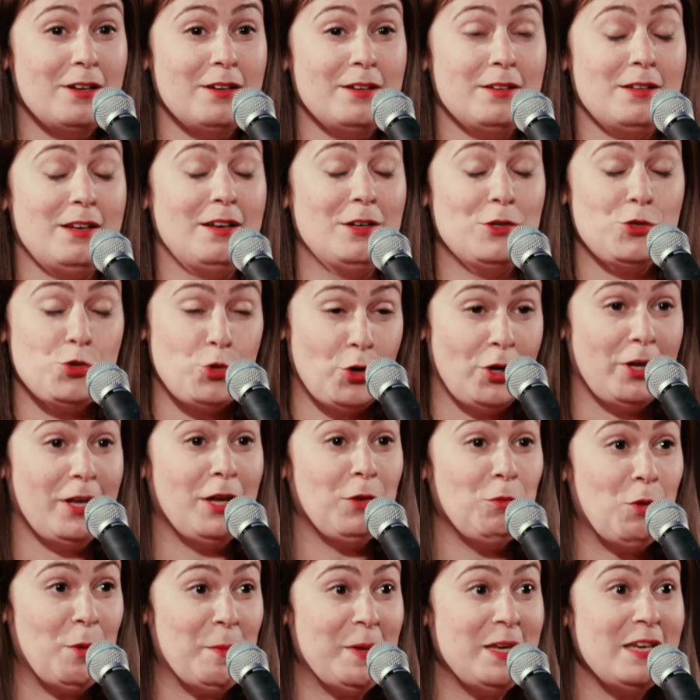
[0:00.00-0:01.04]
an
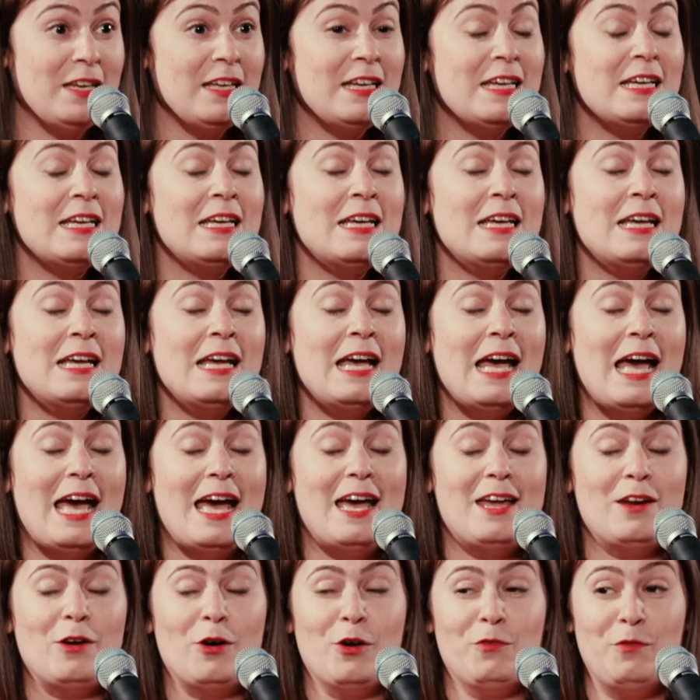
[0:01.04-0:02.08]
Australian woman,
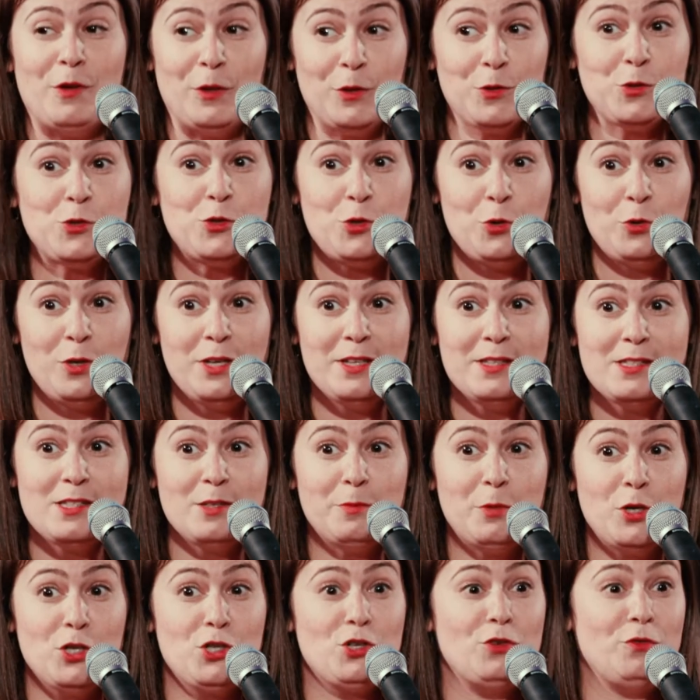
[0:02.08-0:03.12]
and our fellow
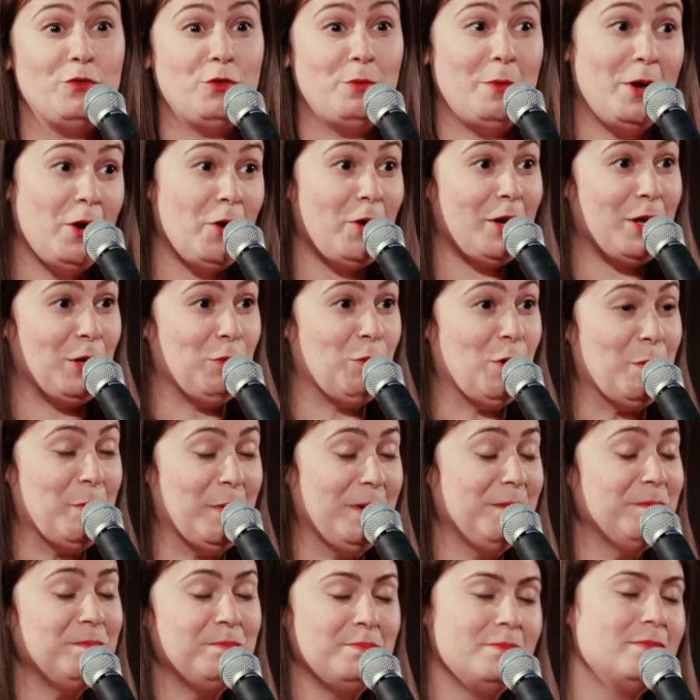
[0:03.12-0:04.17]
students, a bunch of American
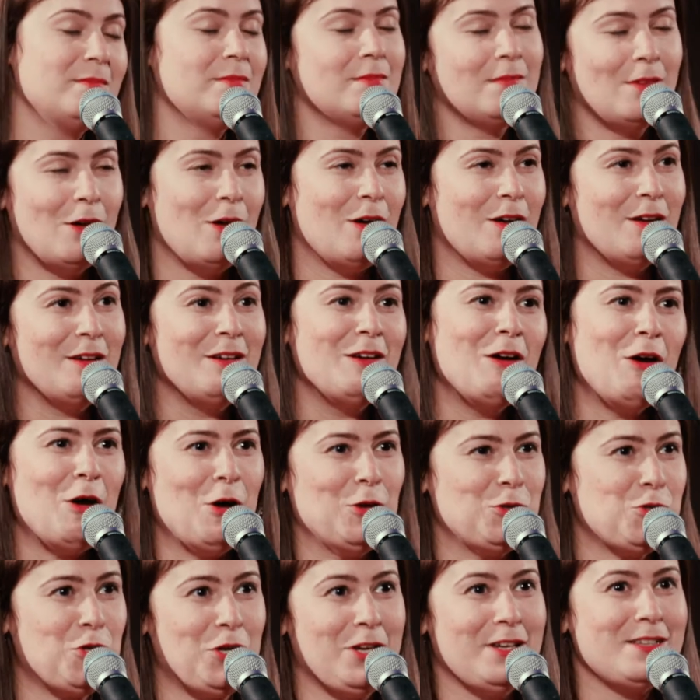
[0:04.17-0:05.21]
women,
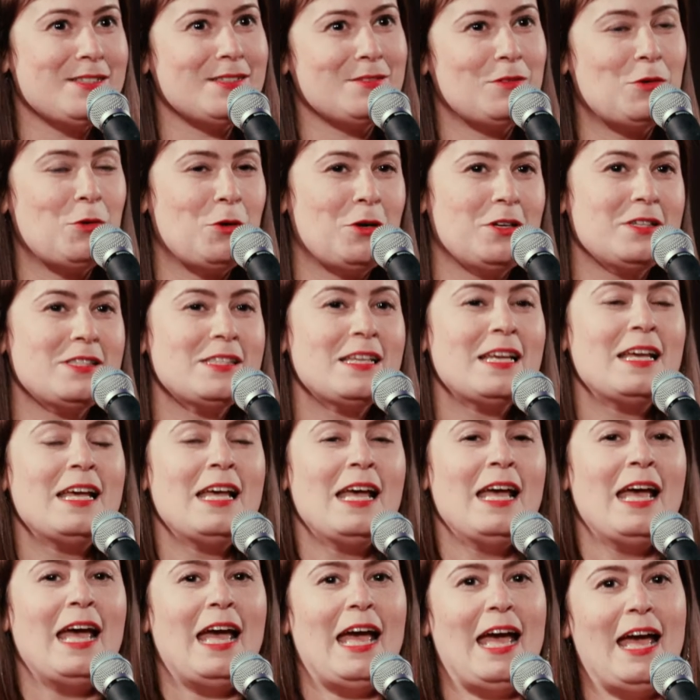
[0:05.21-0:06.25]
all chicks, of course.
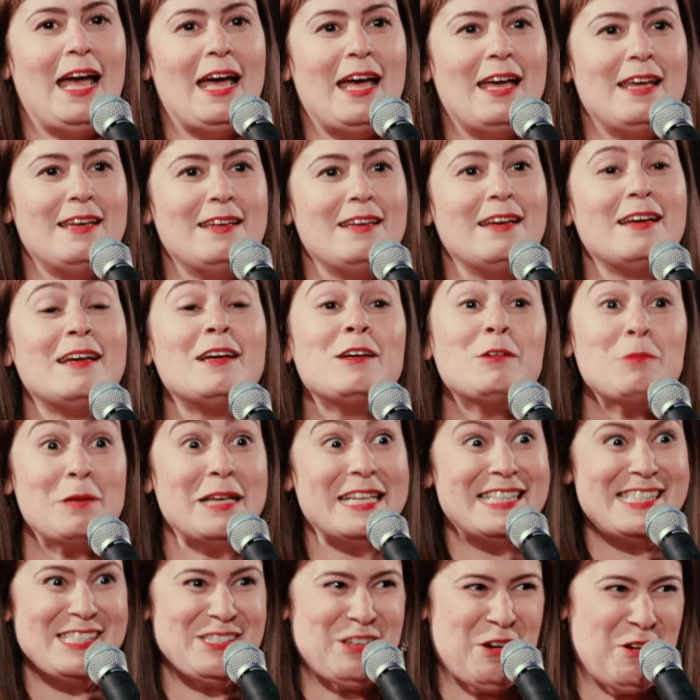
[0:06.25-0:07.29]
And
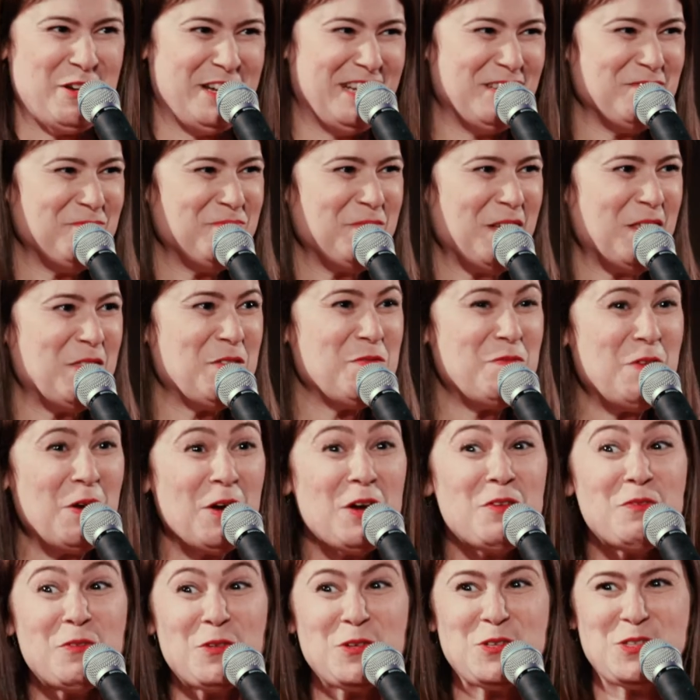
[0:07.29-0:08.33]
we get started. And the
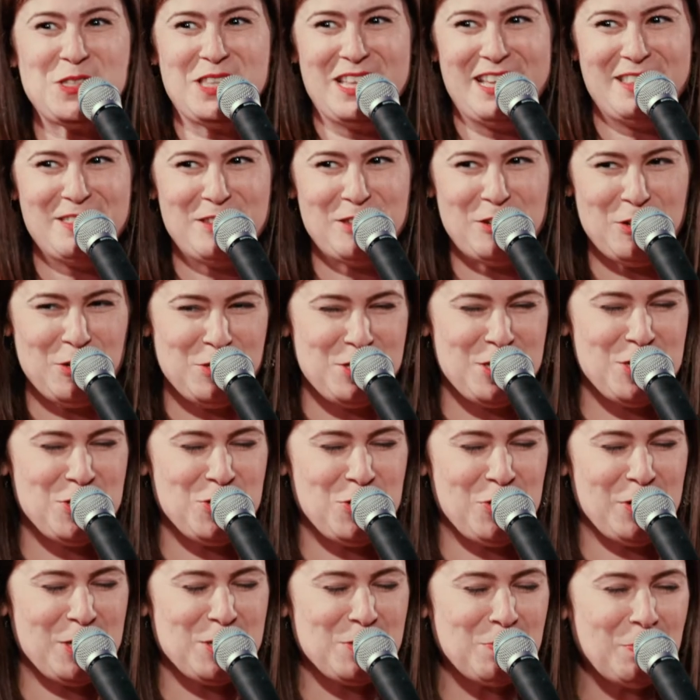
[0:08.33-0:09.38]
very first thing that our
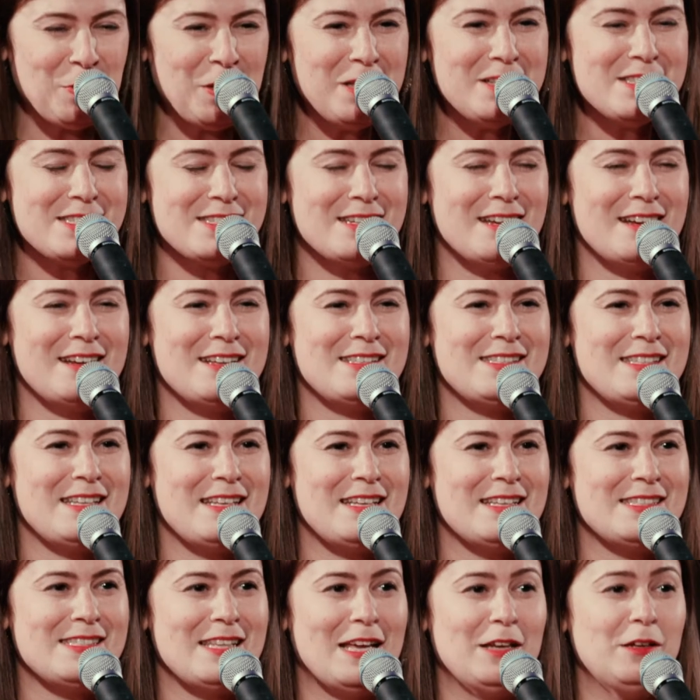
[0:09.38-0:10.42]
teacher explains to us
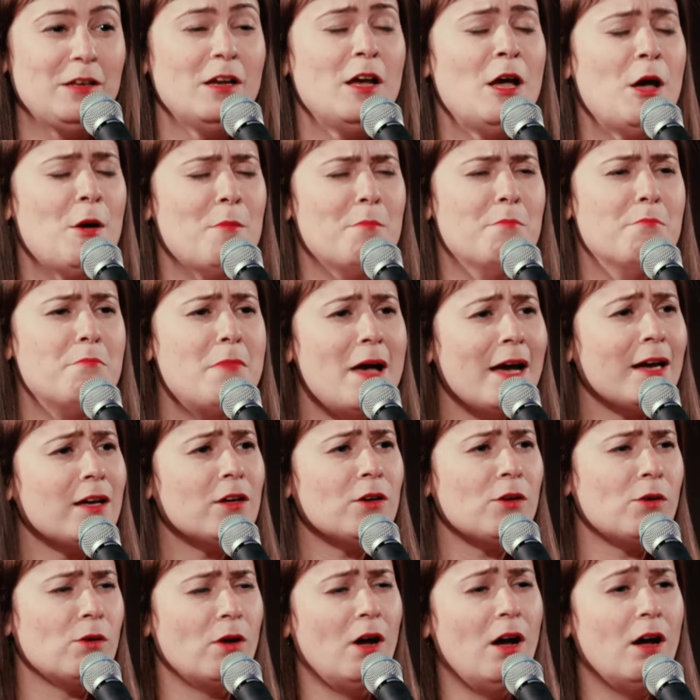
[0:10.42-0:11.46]
is that
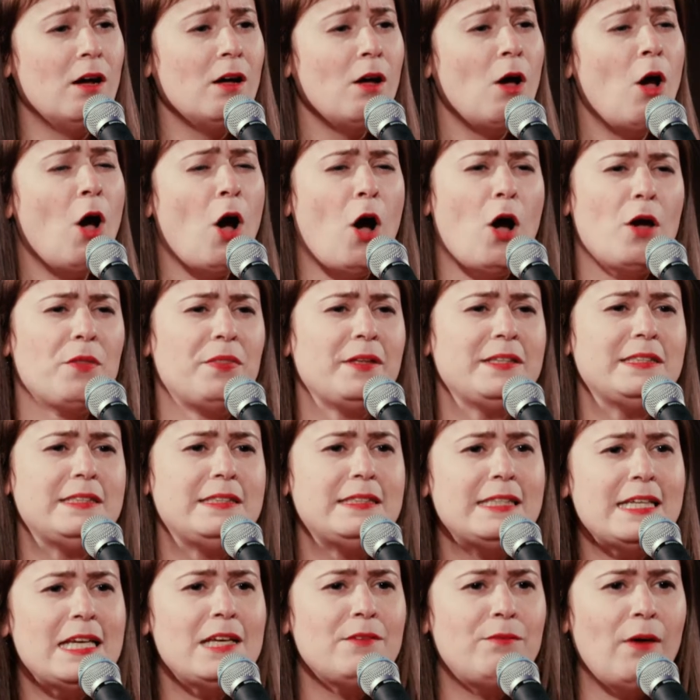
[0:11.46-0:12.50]
macarons are the
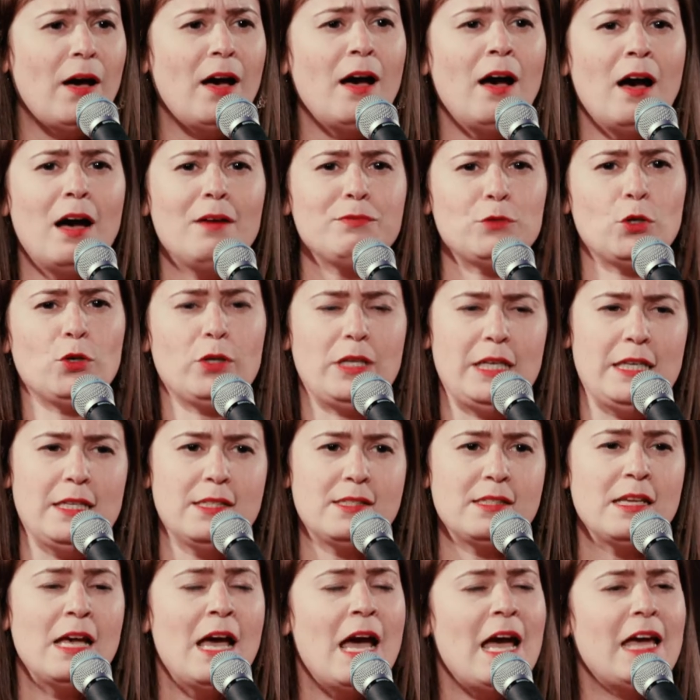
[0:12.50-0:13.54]
diva of
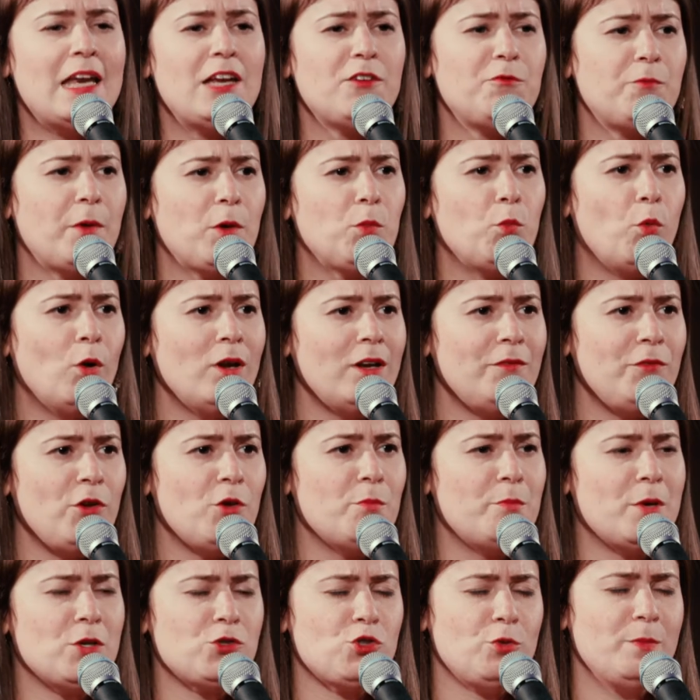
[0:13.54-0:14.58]
cookies. And if but one of
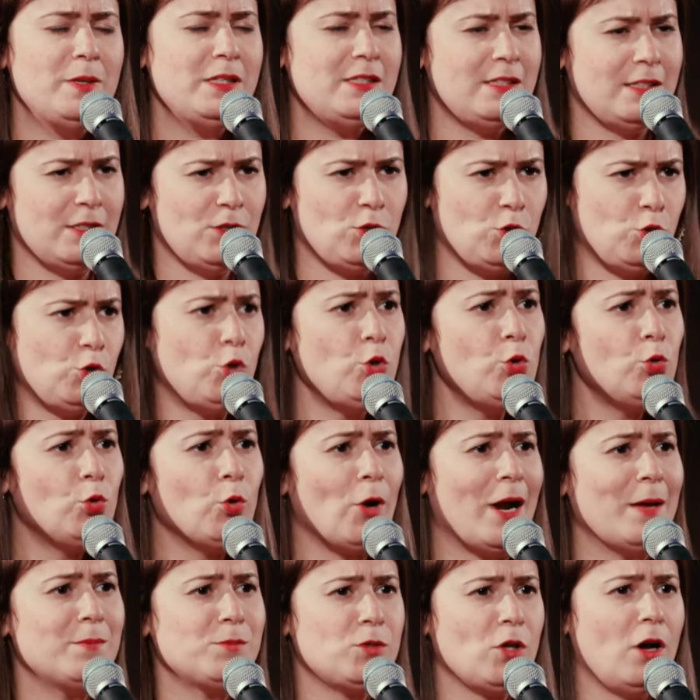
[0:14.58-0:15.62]
your measurements is 2
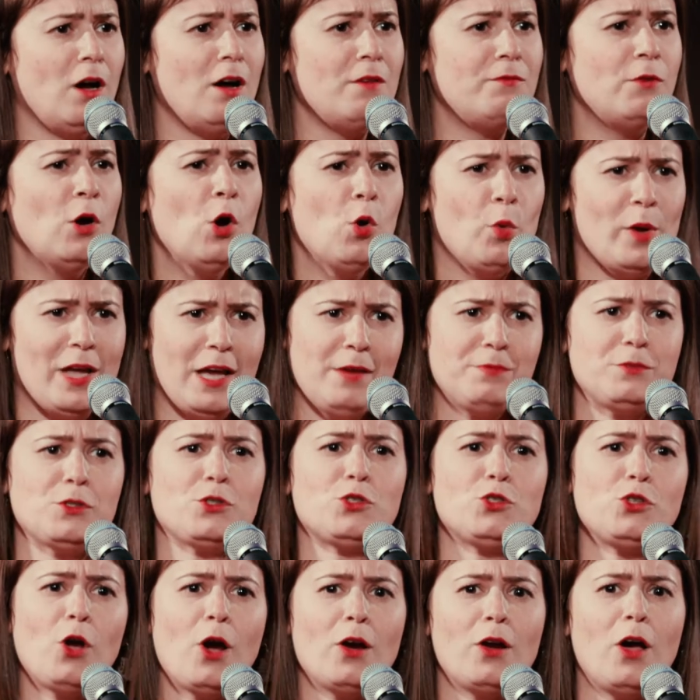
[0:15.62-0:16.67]
grams off, we have
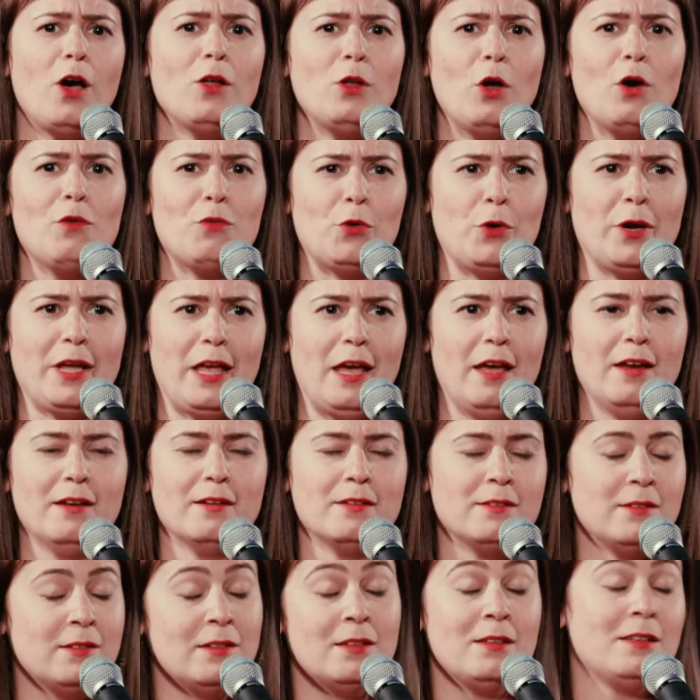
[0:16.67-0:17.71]
to start all over
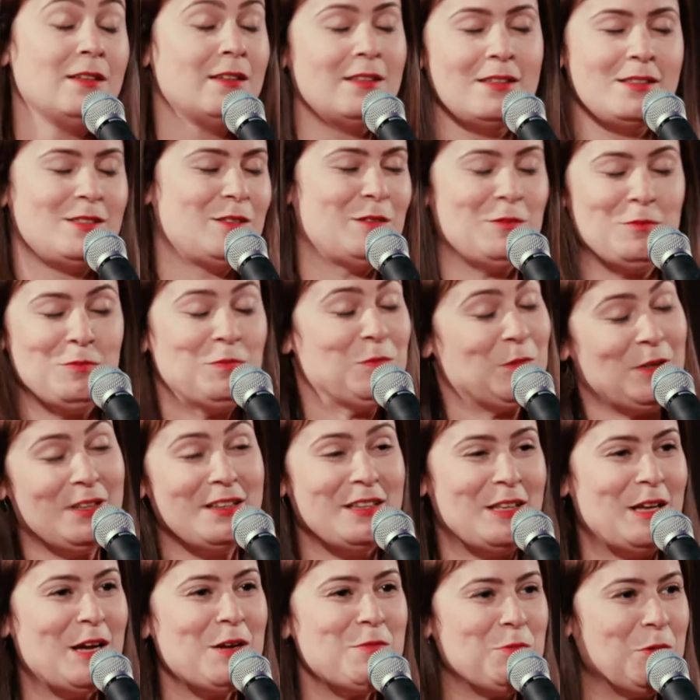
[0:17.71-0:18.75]
again. So,
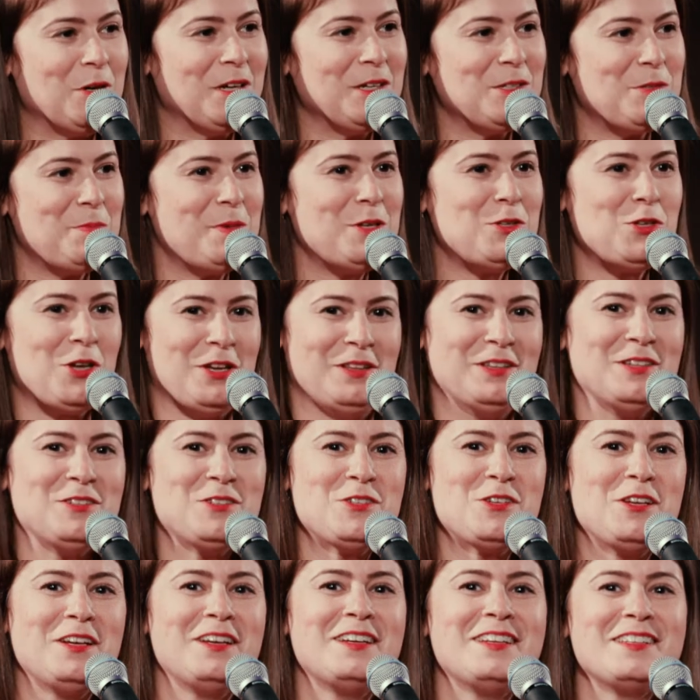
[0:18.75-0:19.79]
well, I wanted to be
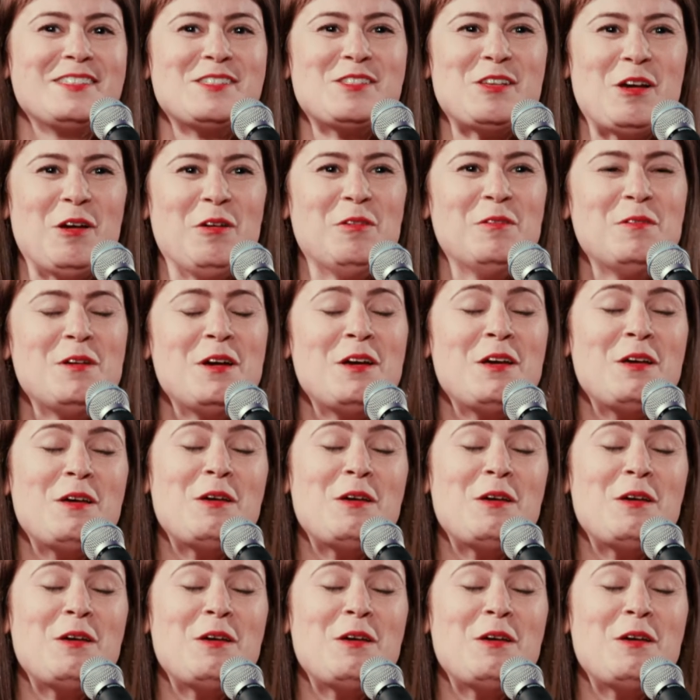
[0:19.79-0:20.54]
challenged. So